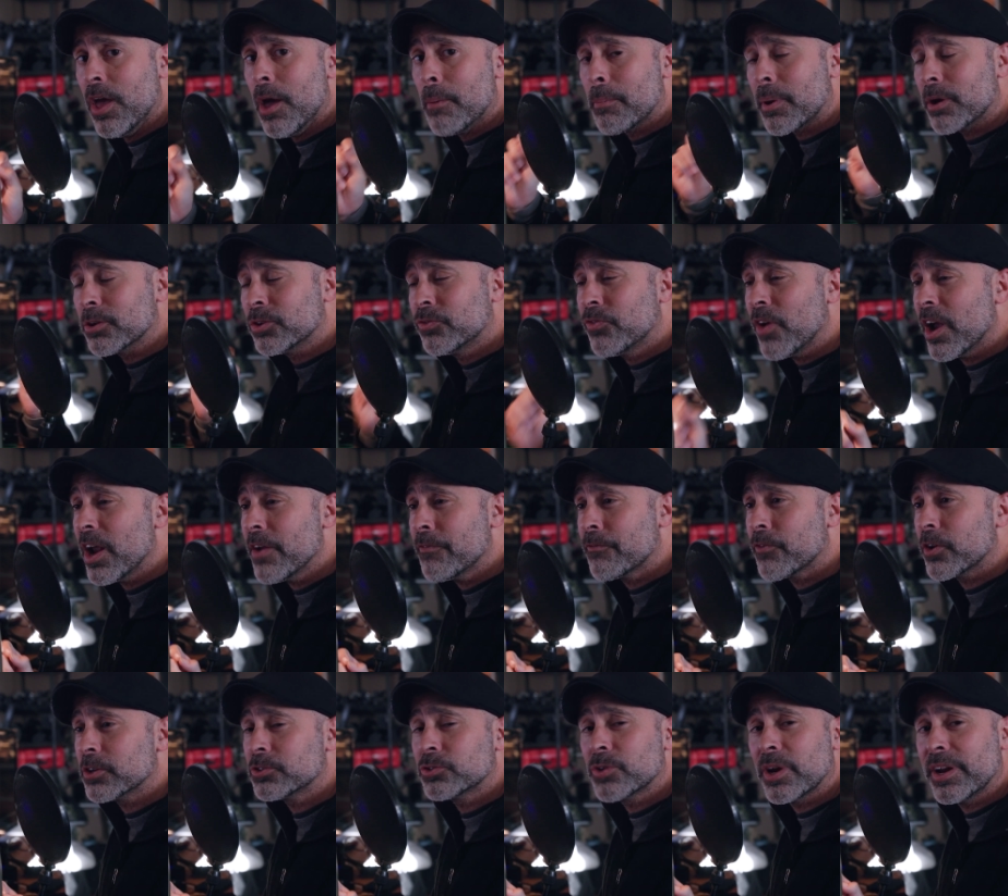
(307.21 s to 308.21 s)
but I was very
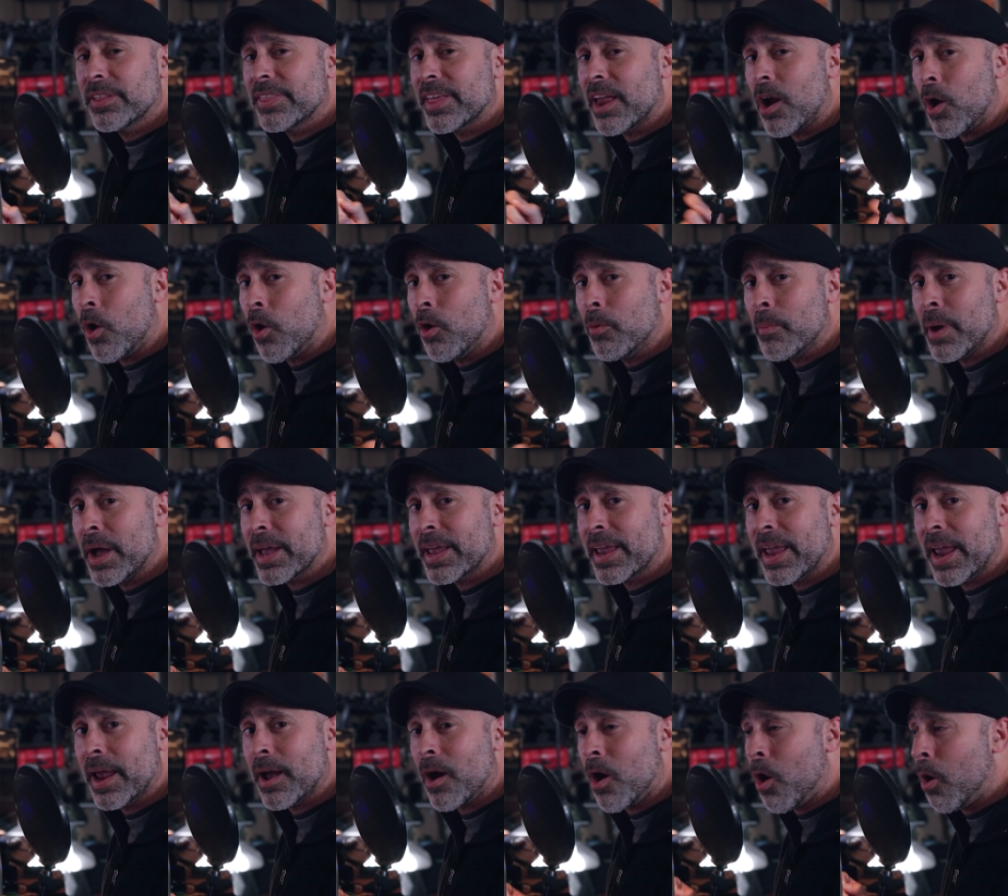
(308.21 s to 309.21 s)
frustrated that all my
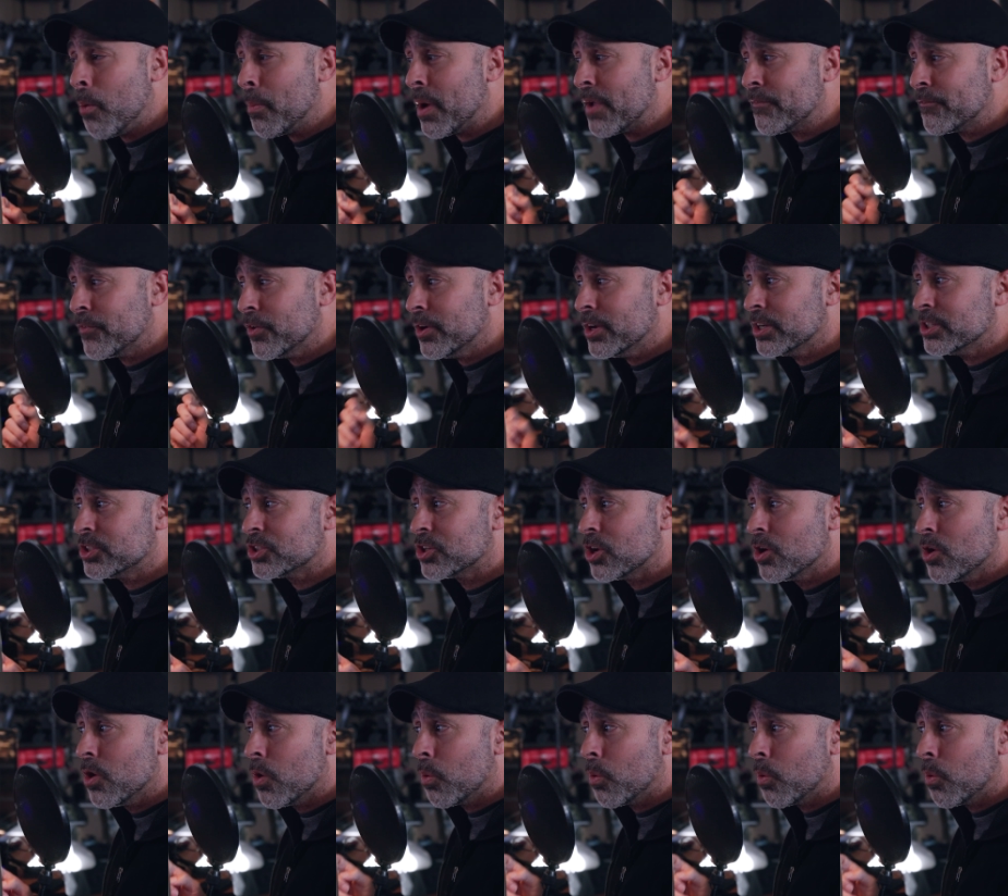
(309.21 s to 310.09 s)
all my footage